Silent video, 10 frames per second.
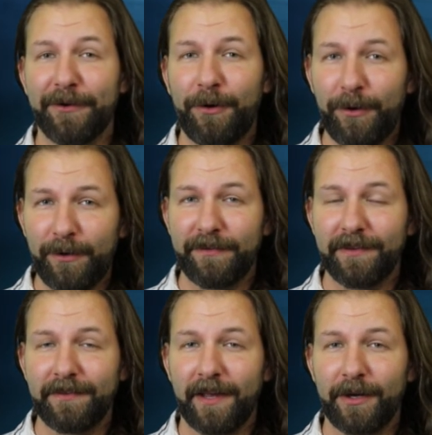even heard of
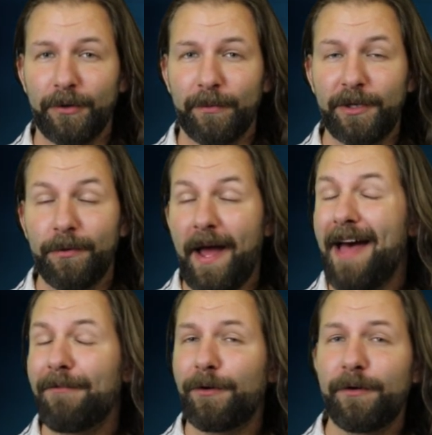this title, but you
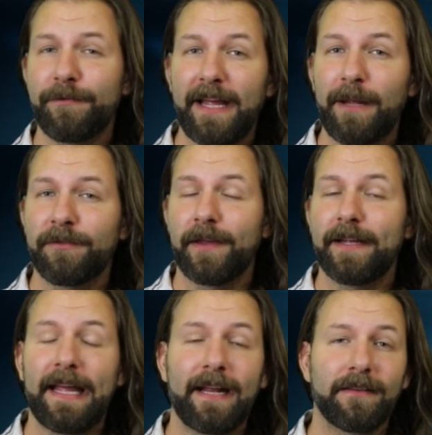have heard of games
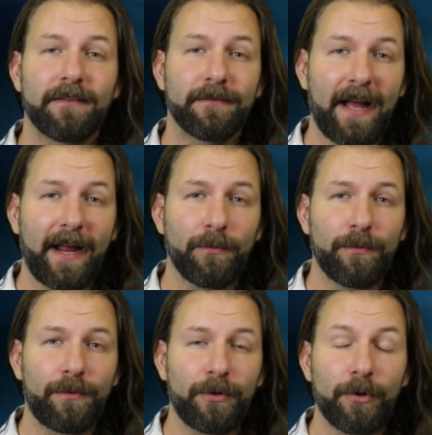like Cadence of
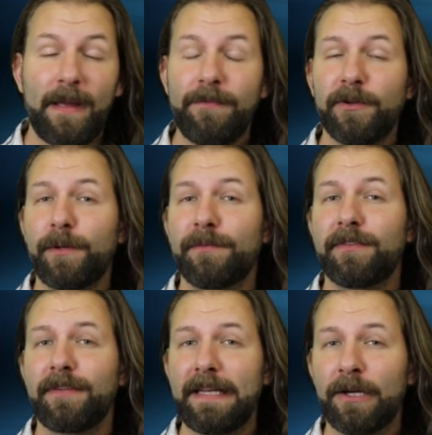Hyrule, or maybe you've
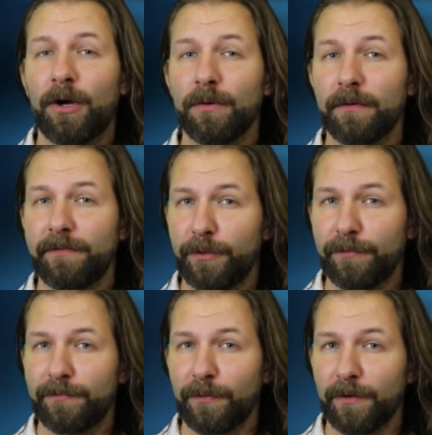seen our
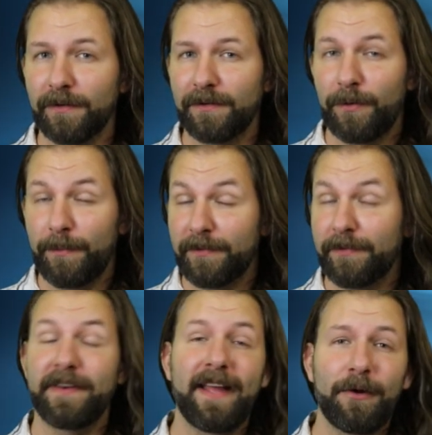review for Crypt of
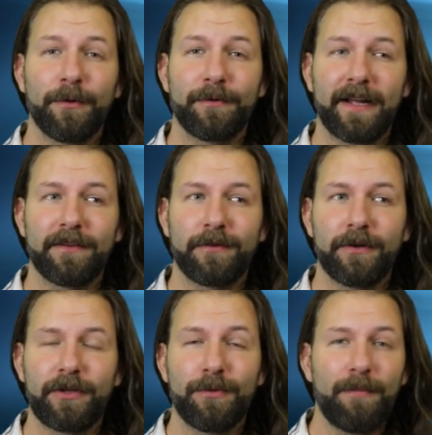the
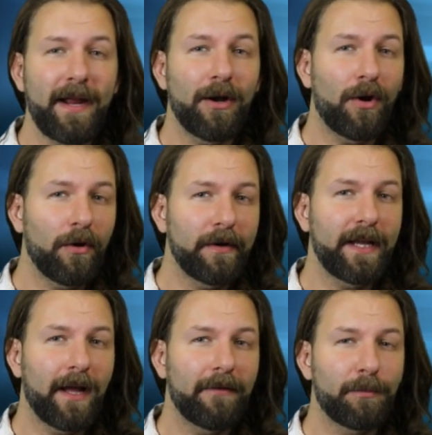Necrodancer, you might already
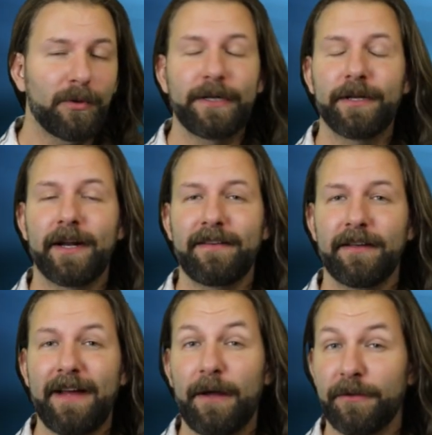have a pretty good idea
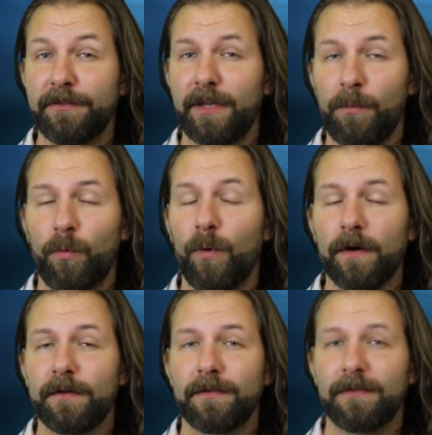of how this game
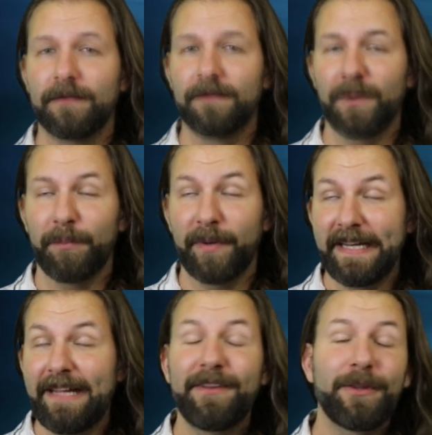works.
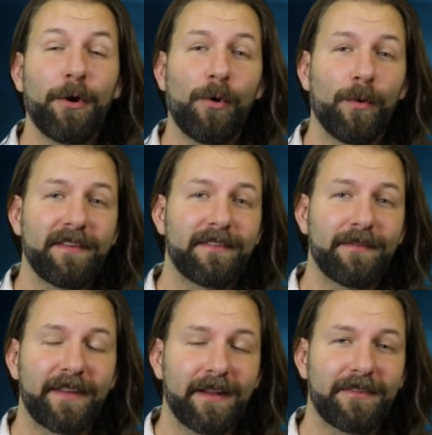But even though Quest
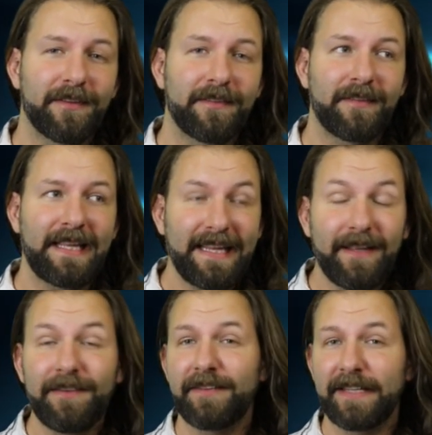of Dungeons
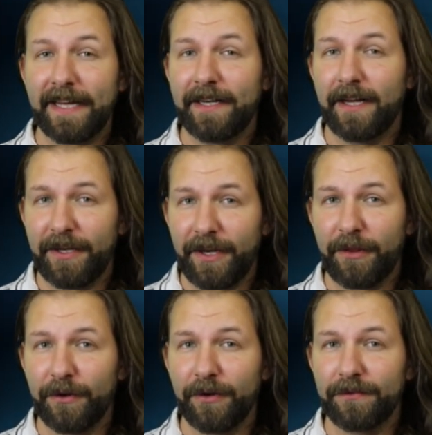is yet
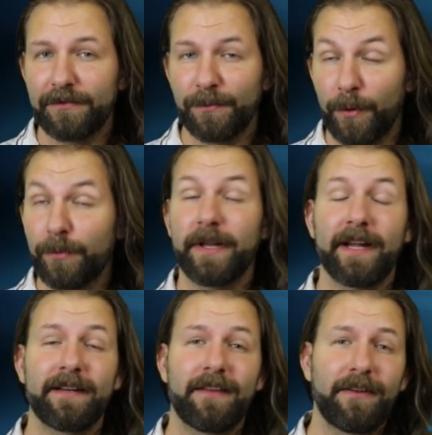another
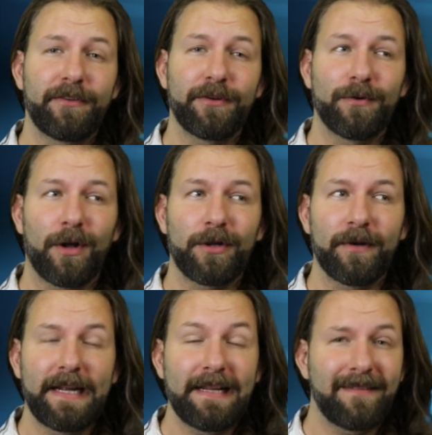roguelike dungeon
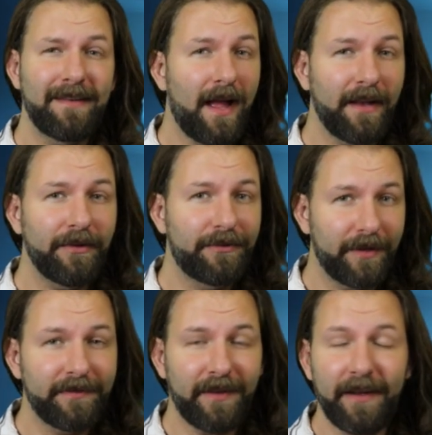crawler, it's not
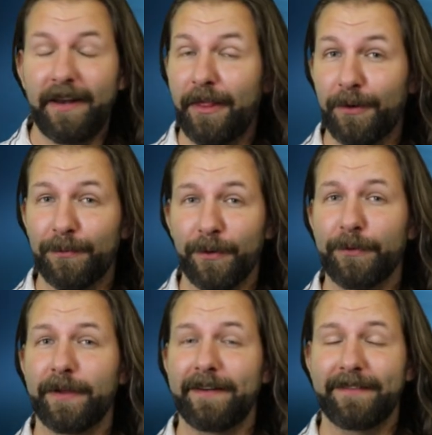just another
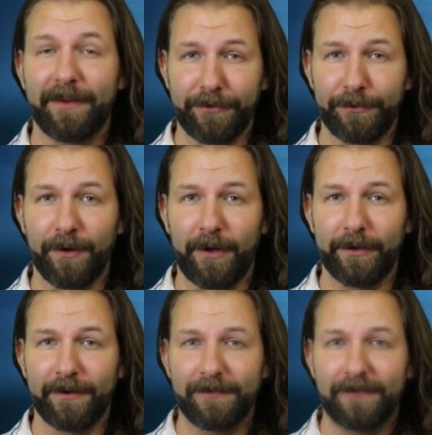roguelike dungeon
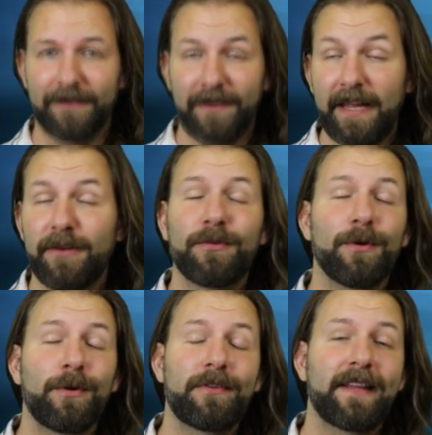crawler. Staying
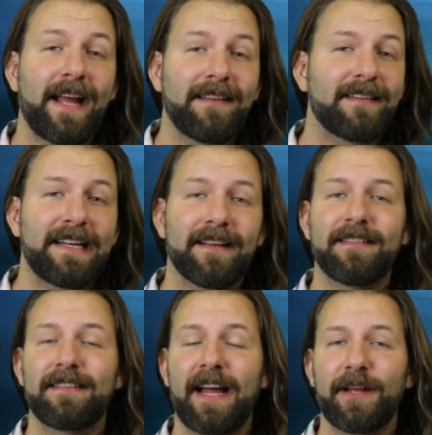true to the SNES
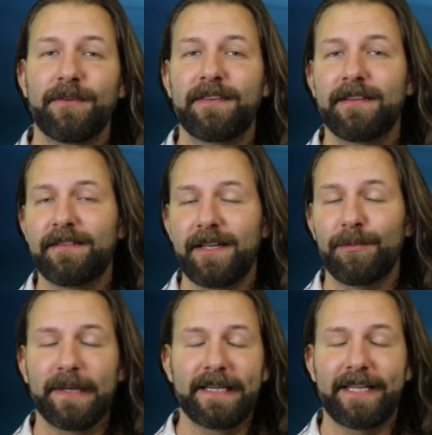style
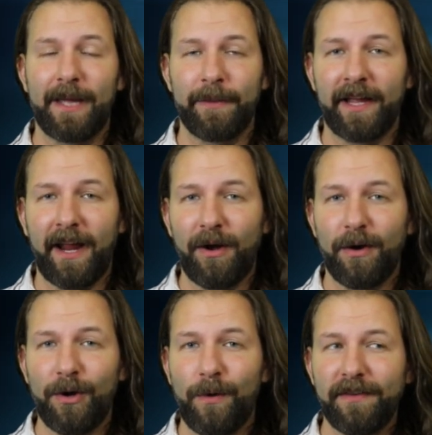16 bit gaming
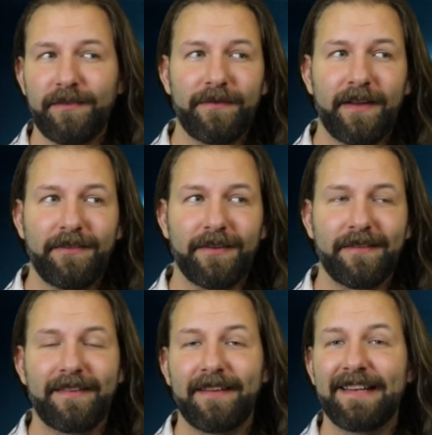era, Quest of
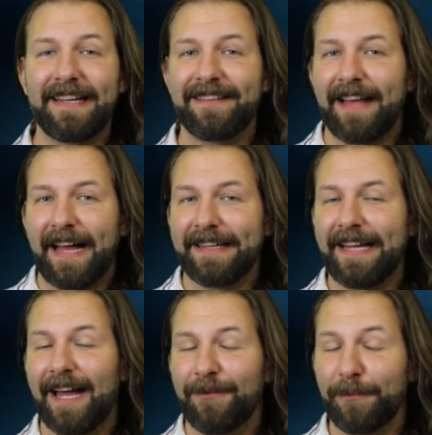Dungeons doesn't
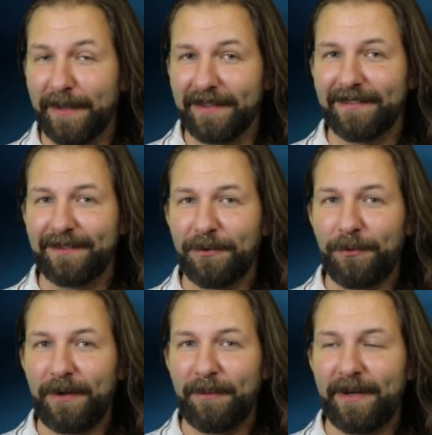exactly have a big
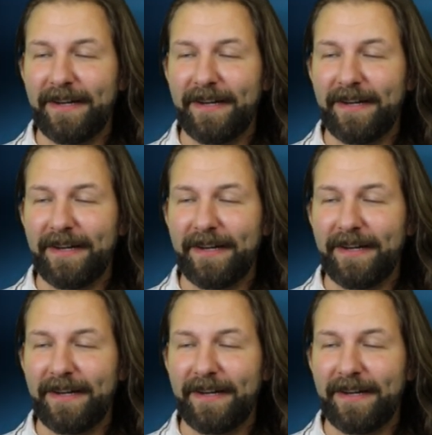story,